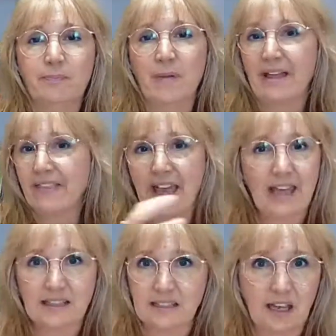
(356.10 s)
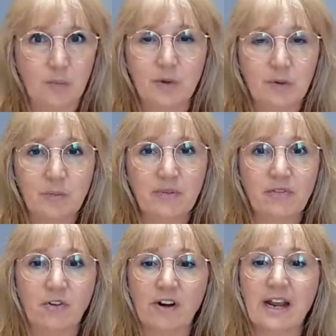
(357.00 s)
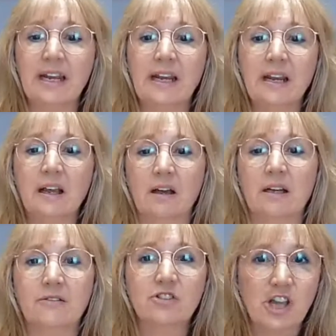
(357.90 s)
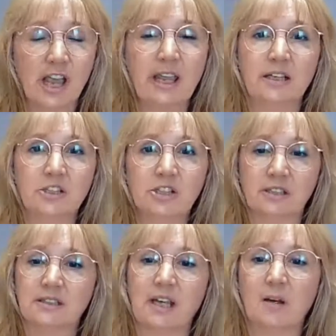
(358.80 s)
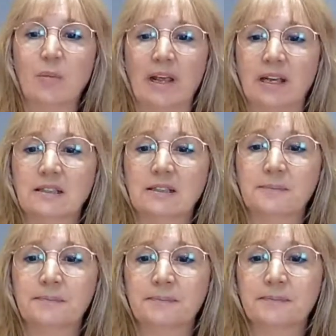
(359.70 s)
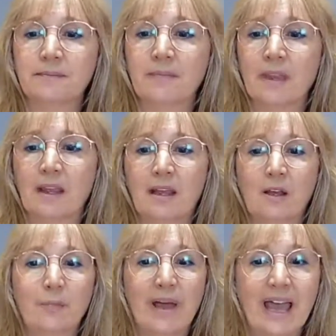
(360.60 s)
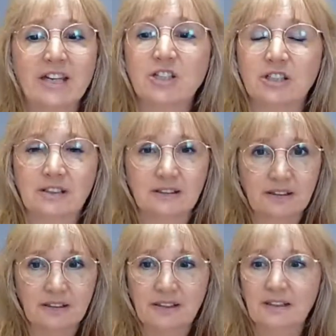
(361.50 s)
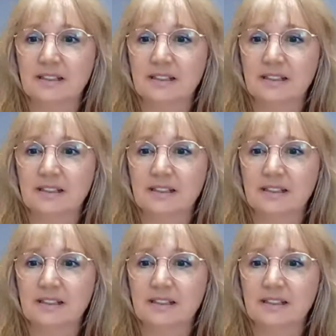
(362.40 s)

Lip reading: And that has to happen before any kind of change can take place. Passion, the